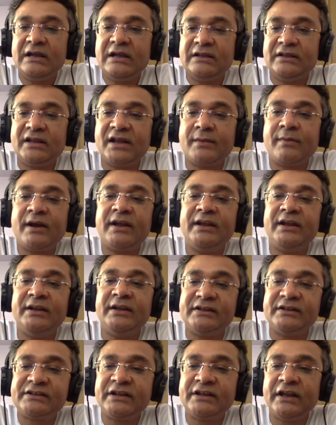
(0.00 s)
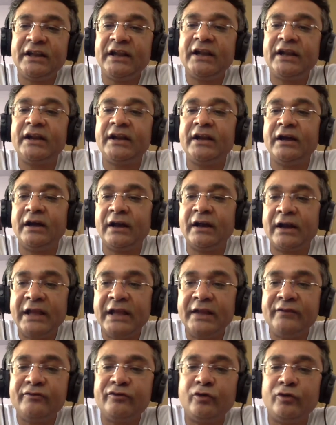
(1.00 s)
thereby instilling and
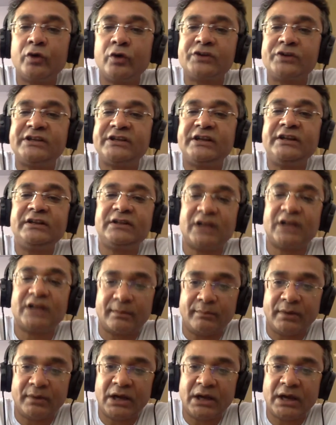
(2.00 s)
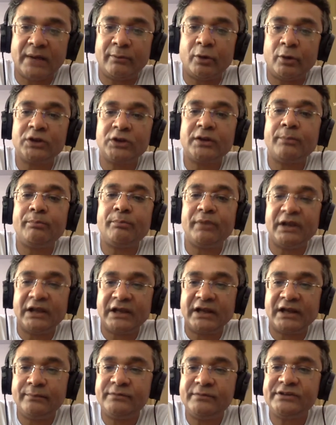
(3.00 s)
reinforcing dharma among the
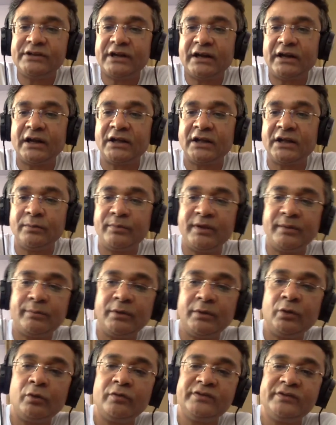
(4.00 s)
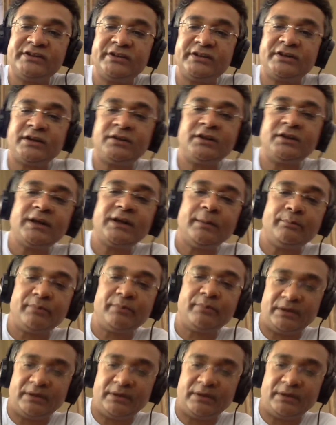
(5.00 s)
pilgrims and other people who visited the temple.